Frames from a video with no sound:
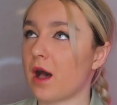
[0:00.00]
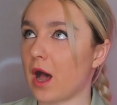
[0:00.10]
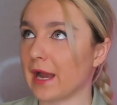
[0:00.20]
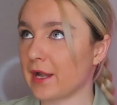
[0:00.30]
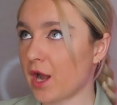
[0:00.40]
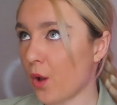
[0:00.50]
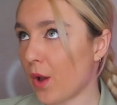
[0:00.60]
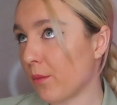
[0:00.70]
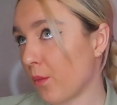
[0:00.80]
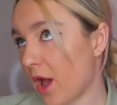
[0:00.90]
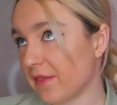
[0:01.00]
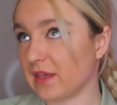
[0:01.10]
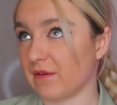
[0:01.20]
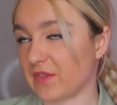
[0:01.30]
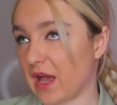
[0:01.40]
I know I'm
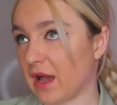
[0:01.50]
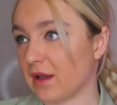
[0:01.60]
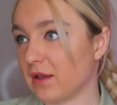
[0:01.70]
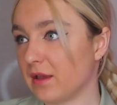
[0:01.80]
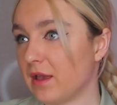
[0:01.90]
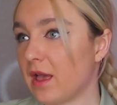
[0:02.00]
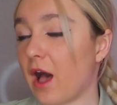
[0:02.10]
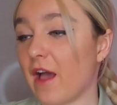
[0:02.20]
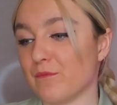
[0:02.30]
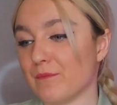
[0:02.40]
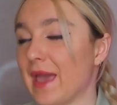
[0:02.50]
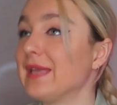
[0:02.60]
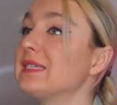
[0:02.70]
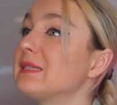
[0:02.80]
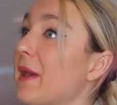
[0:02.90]
worthy of that, I've
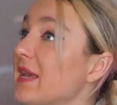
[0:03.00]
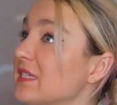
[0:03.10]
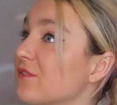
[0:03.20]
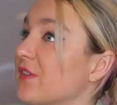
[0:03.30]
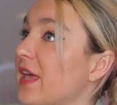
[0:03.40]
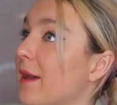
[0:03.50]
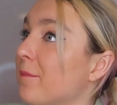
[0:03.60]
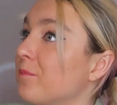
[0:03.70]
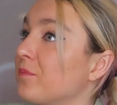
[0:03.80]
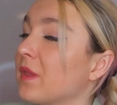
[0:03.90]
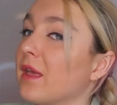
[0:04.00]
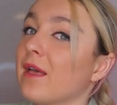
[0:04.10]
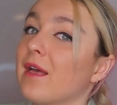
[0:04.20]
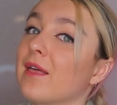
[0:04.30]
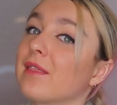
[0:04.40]
made space for them,
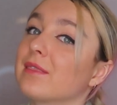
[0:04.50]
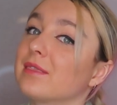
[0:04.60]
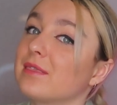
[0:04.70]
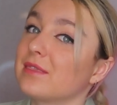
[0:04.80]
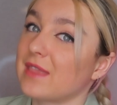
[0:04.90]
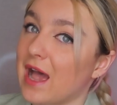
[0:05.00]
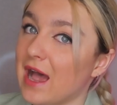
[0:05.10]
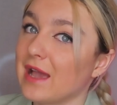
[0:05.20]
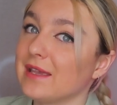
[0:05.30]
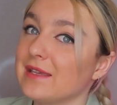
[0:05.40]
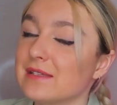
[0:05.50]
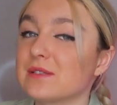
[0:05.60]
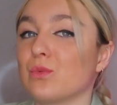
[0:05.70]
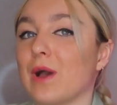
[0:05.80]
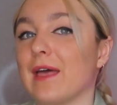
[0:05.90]
that
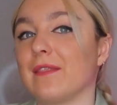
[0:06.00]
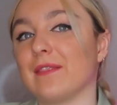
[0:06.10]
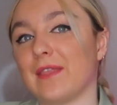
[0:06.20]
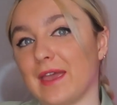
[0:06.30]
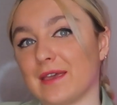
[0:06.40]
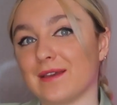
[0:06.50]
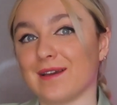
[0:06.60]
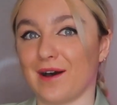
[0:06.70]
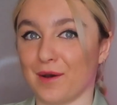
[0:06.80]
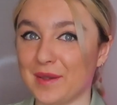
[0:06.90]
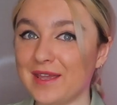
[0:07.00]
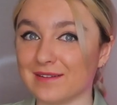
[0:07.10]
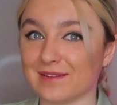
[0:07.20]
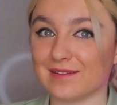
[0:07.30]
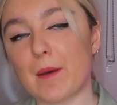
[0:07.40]
is when they can come
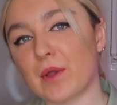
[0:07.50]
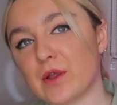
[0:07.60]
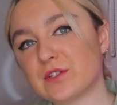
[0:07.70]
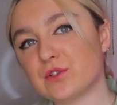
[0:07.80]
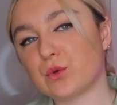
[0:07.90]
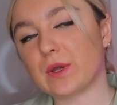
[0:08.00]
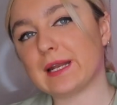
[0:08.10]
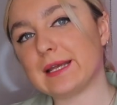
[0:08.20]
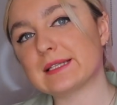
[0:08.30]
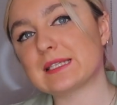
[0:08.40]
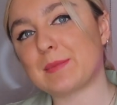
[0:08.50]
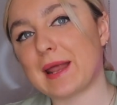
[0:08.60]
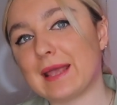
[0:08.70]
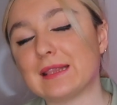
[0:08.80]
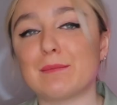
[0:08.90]
in. I'm going to quickly
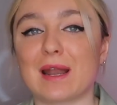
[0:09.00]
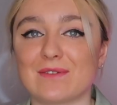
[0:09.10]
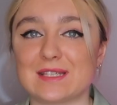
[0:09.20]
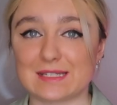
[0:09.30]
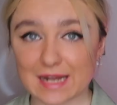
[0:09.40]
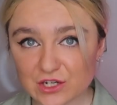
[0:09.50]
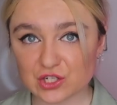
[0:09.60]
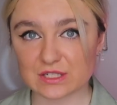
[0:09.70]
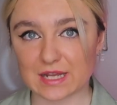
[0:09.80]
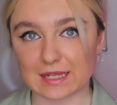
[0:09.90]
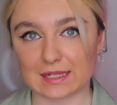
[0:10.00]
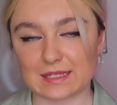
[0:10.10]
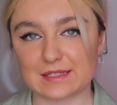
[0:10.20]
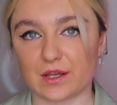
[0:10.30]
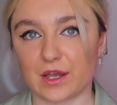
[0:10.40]
explain the manifestation
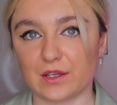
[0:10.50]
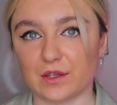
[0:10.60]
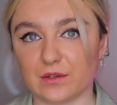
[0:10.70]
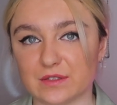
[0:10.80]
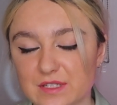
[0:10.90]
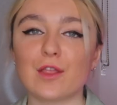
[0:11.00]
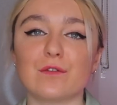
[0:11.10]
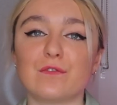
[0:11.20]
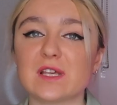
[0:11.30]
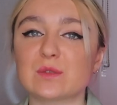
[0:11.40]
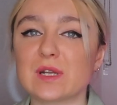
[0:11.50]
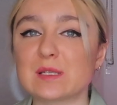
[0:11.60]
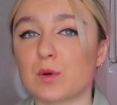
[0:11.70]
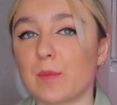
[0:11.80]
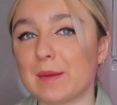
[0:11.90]
techniques that I use. The first one
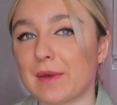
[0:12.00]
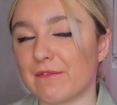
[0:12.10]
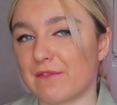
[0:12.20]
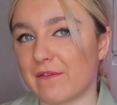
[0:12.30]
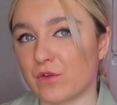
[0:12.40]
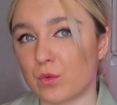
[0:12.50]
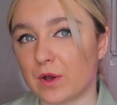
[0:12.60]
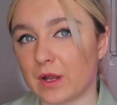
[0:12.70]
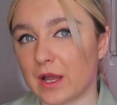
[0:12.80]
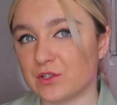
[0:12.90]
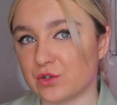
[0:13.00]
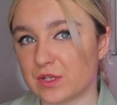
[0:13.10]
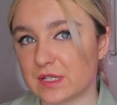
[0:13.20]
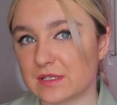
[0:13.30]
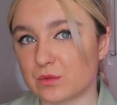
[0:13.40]
is probably my favorite one. I do
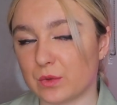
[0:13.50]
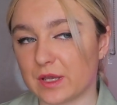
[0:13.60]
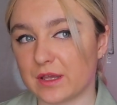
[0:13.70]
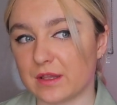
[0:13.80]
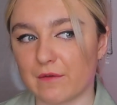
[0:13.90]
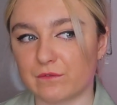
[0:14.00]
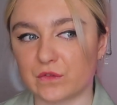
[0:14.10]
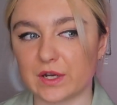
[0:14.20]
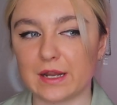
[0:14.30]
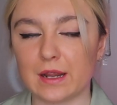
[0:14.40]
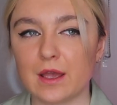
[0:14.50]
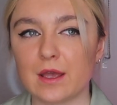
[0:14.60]
this with every